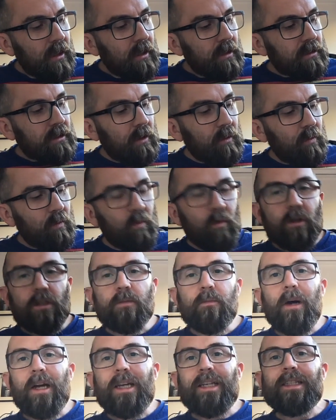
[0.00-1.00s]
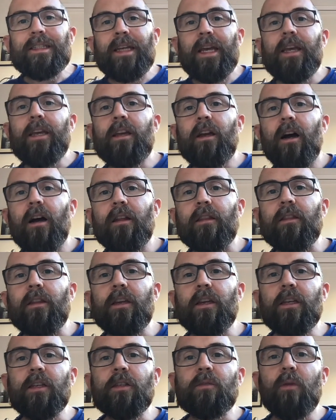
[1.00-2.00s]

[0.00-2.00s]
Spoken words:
So, what's my take on these?